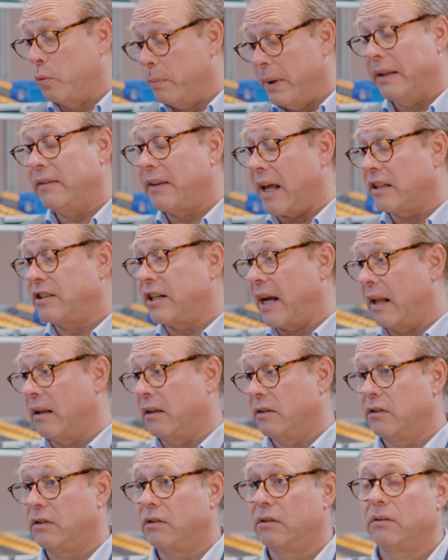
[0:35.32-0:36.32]
to meet that
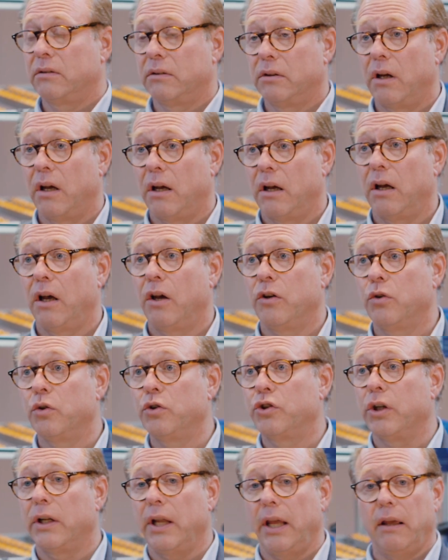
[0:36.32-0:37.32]
challenge,
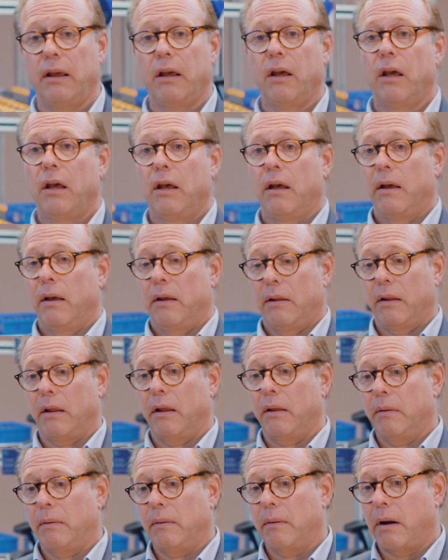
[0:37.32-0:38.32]
usually
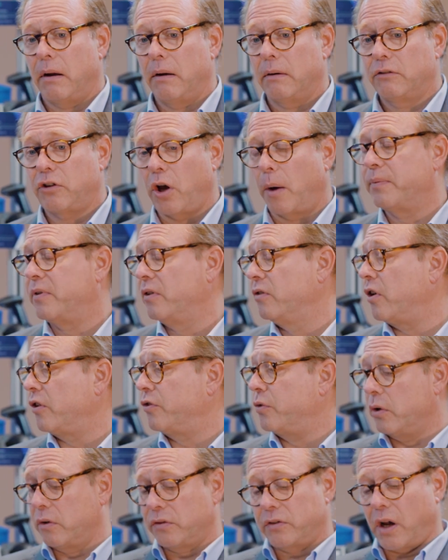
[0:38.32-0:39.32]
top
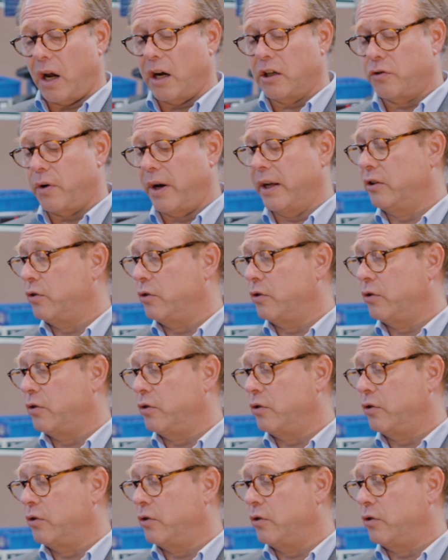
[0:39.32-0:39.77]
industrials are